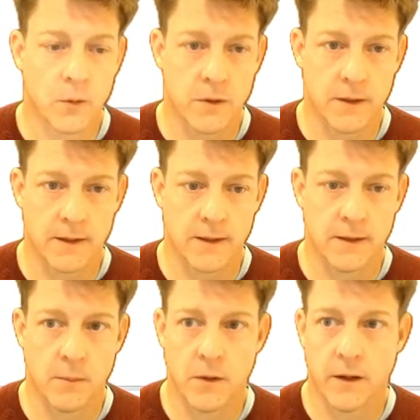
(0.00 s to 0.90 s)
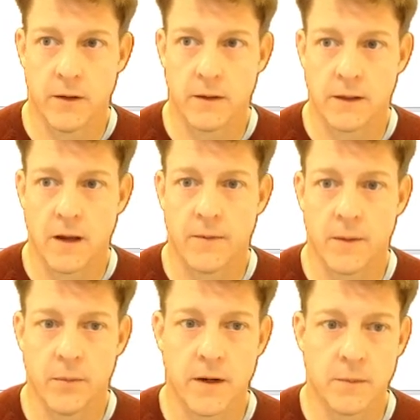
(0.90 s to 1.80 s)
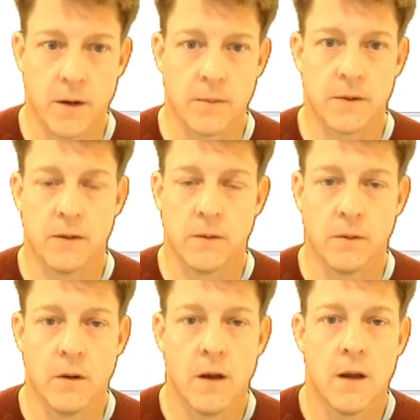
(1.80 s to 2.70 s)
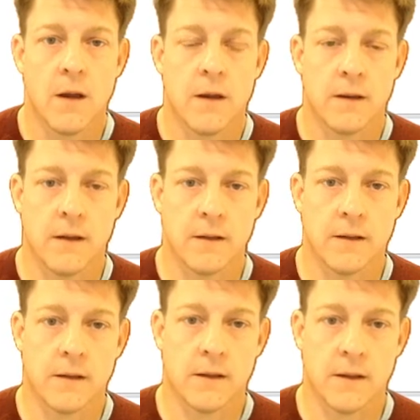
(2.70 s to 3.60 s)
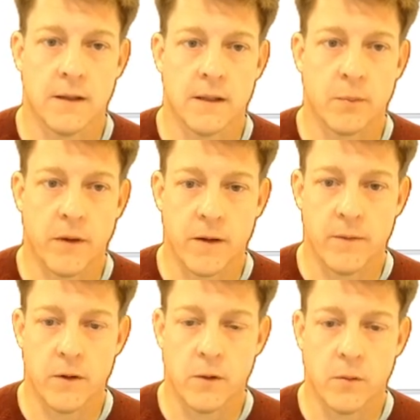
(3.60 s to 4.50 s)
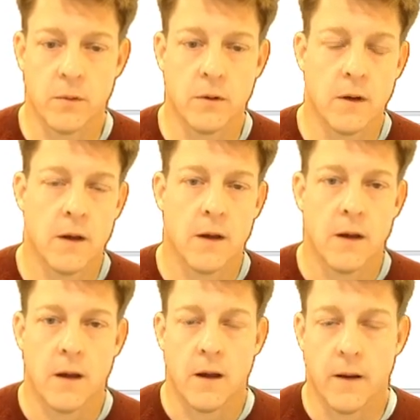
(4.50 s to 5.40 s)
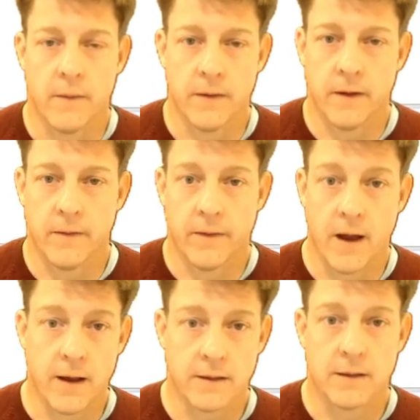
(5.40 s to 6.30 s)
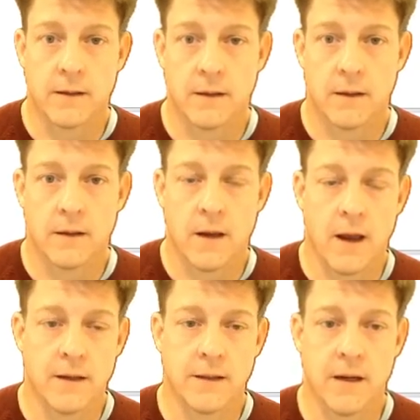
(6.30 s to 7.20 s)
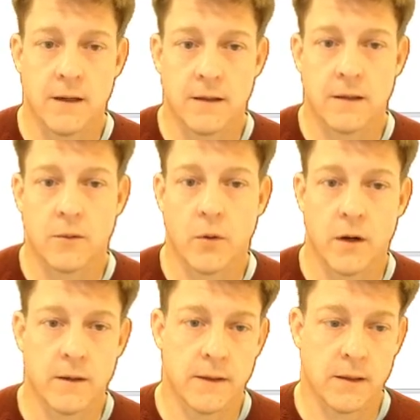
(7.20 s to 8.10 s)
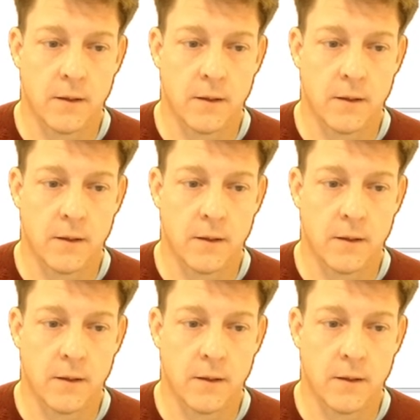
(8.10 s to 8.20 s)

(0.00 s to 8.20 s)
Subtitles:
which is the simulator itself, and it brings me up to the display view of the Avance CS squared